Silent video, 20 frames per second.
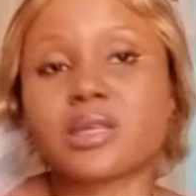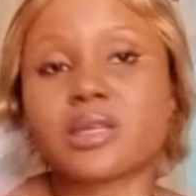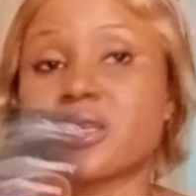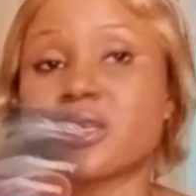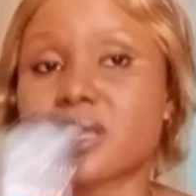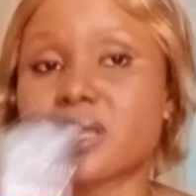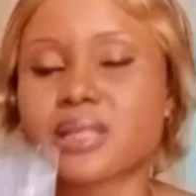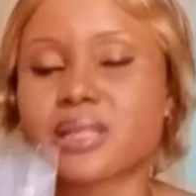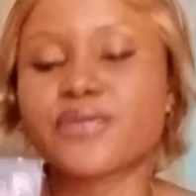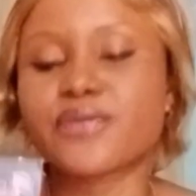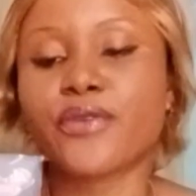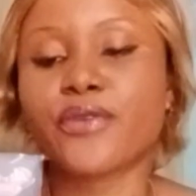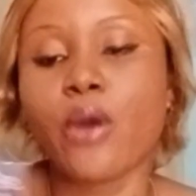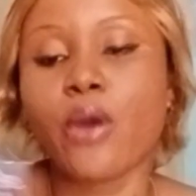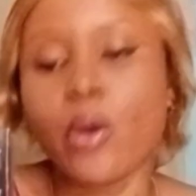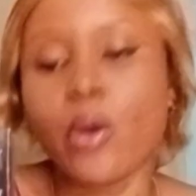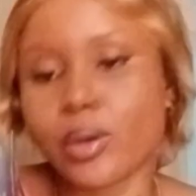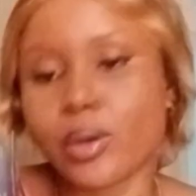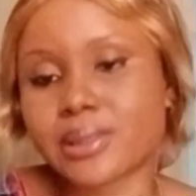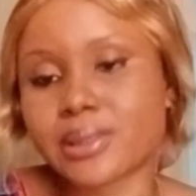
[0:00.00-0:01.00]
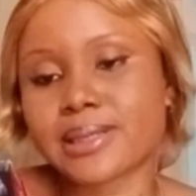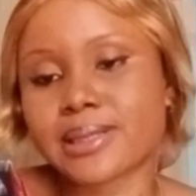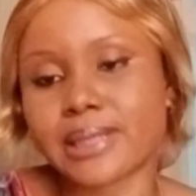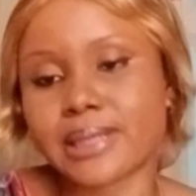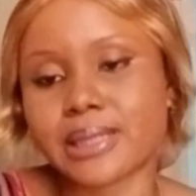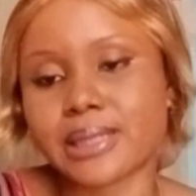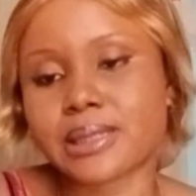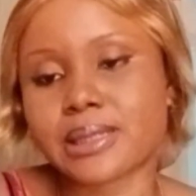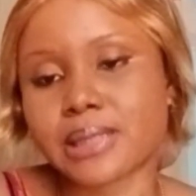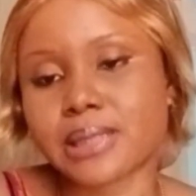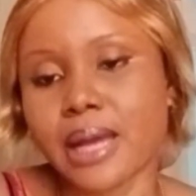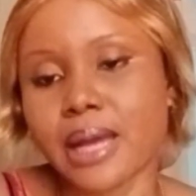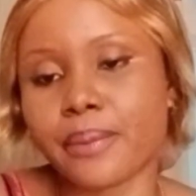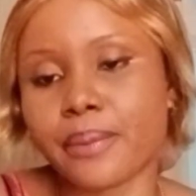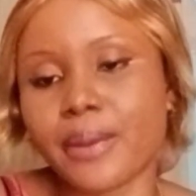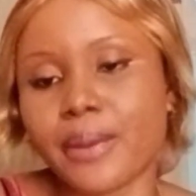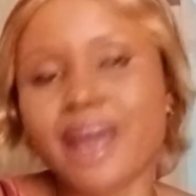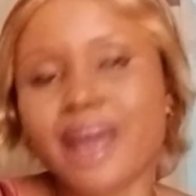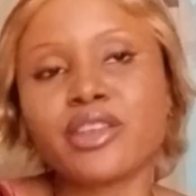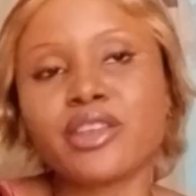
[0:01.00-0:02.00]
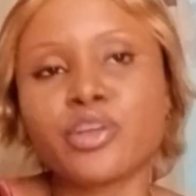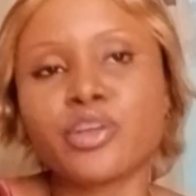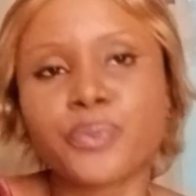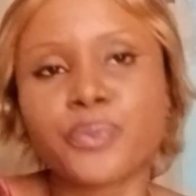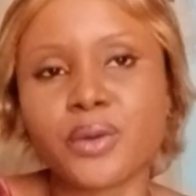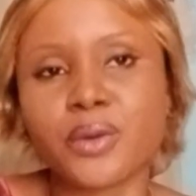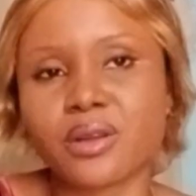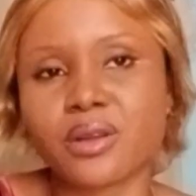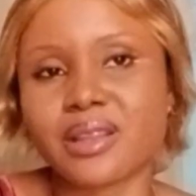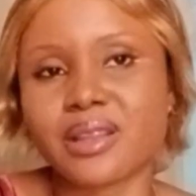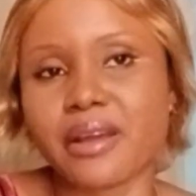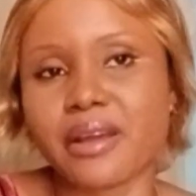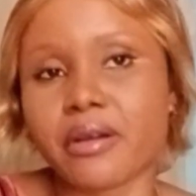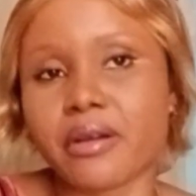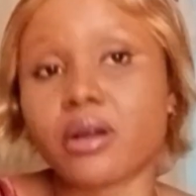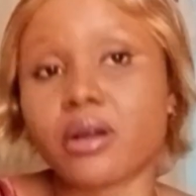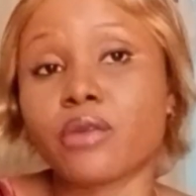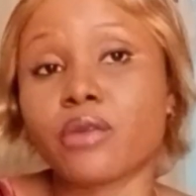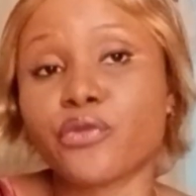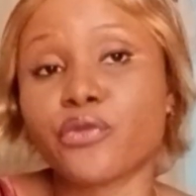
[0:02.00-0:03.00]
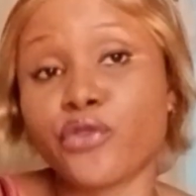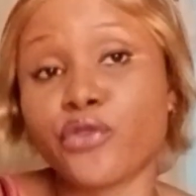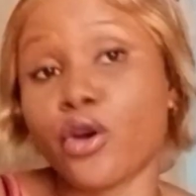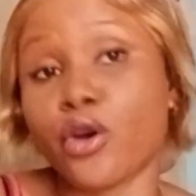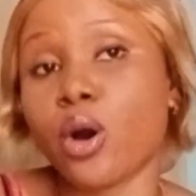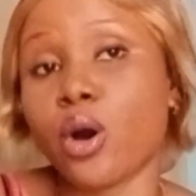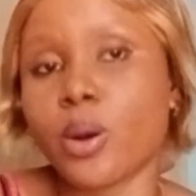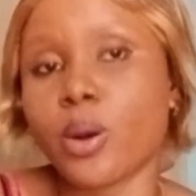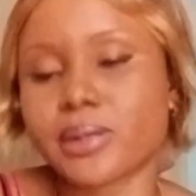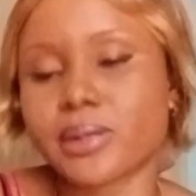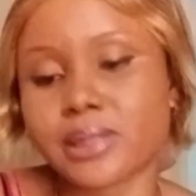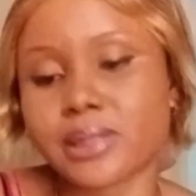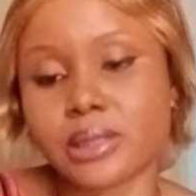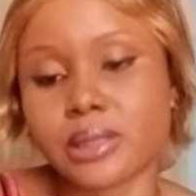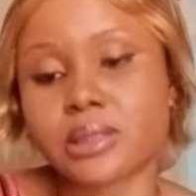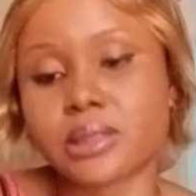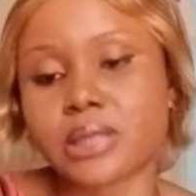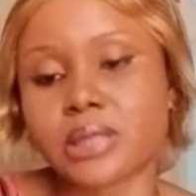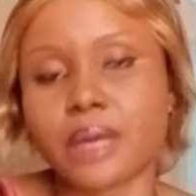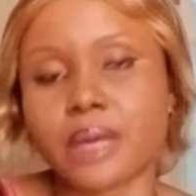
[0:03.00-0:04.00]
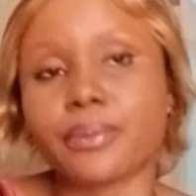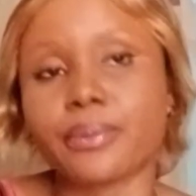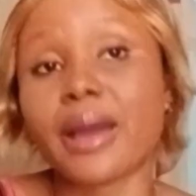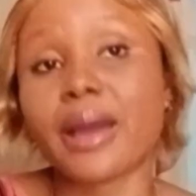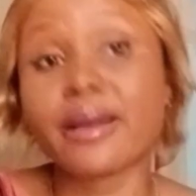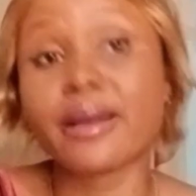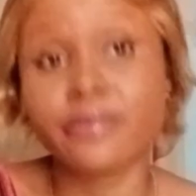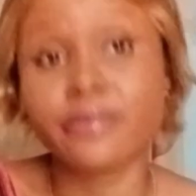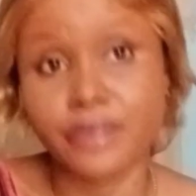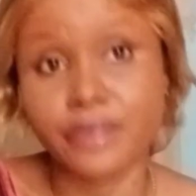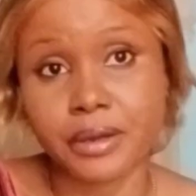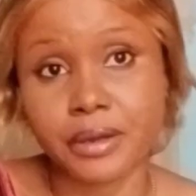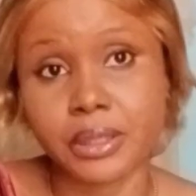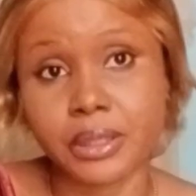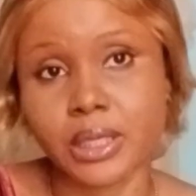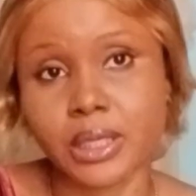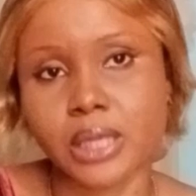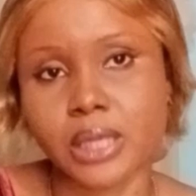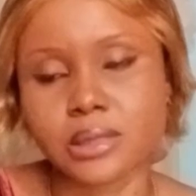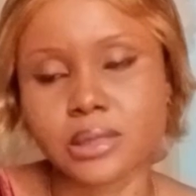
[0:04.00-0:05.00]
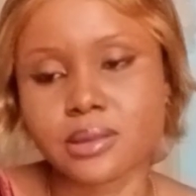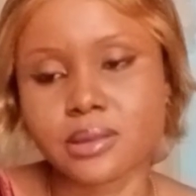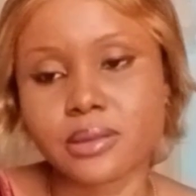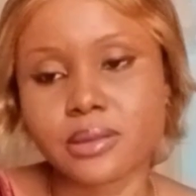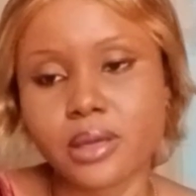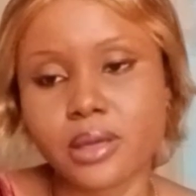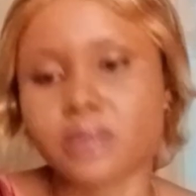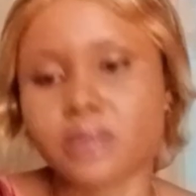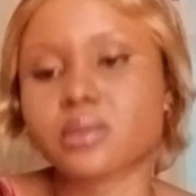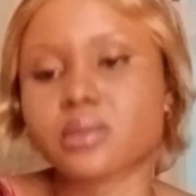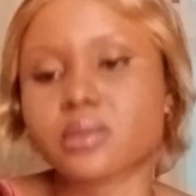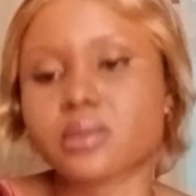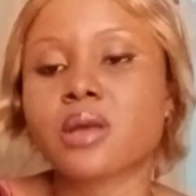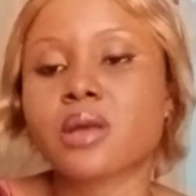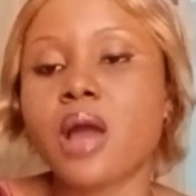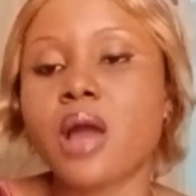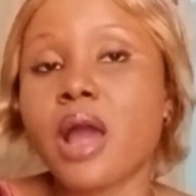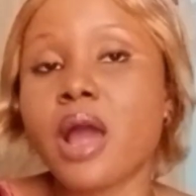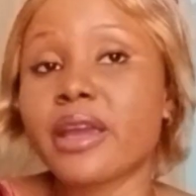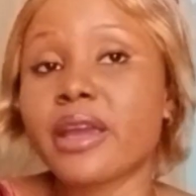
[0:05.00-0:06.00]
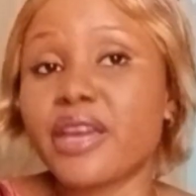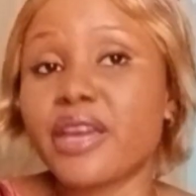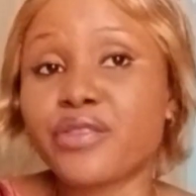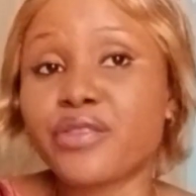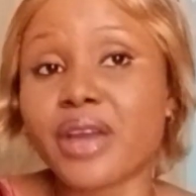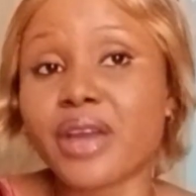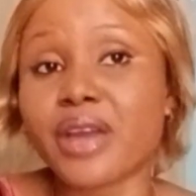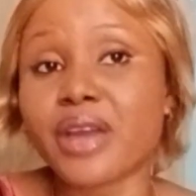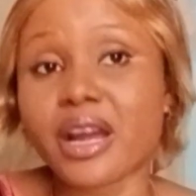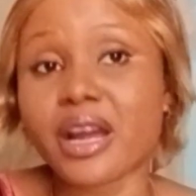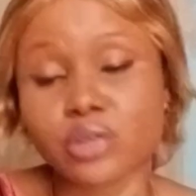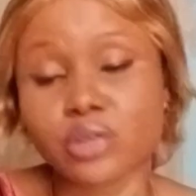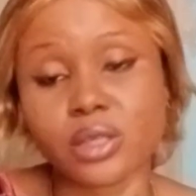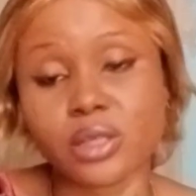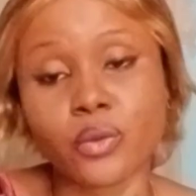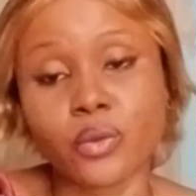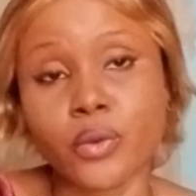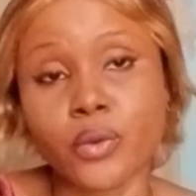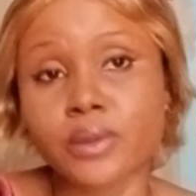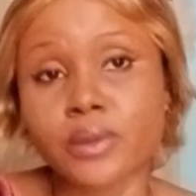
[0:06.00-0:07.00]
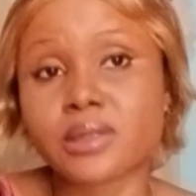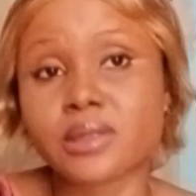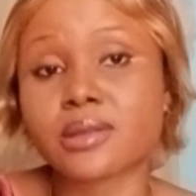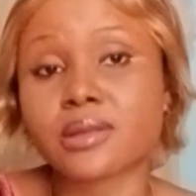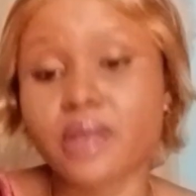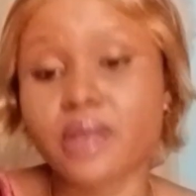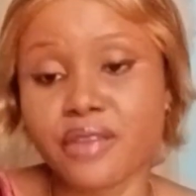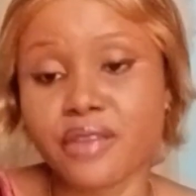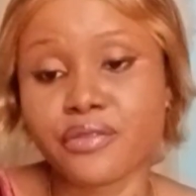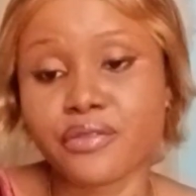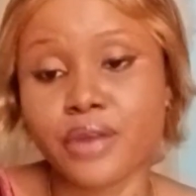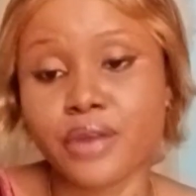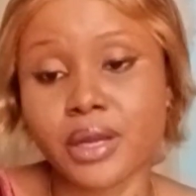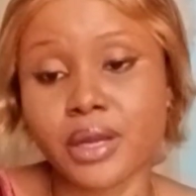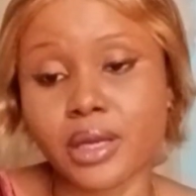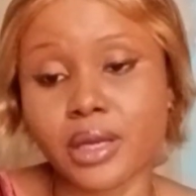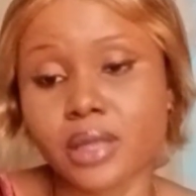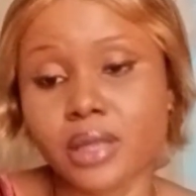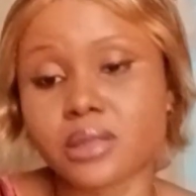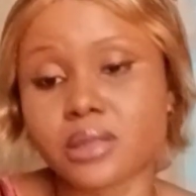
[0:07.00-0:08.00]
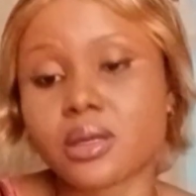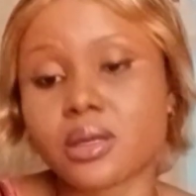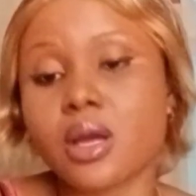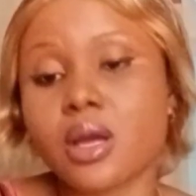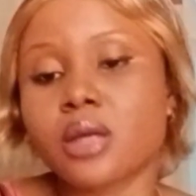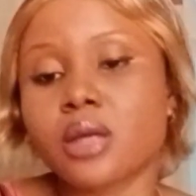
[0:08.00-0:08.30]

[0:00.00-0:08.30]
It is for all skin type. And you know, products that are for all skin type are very nice. Yes, if they actually work, they are very nice.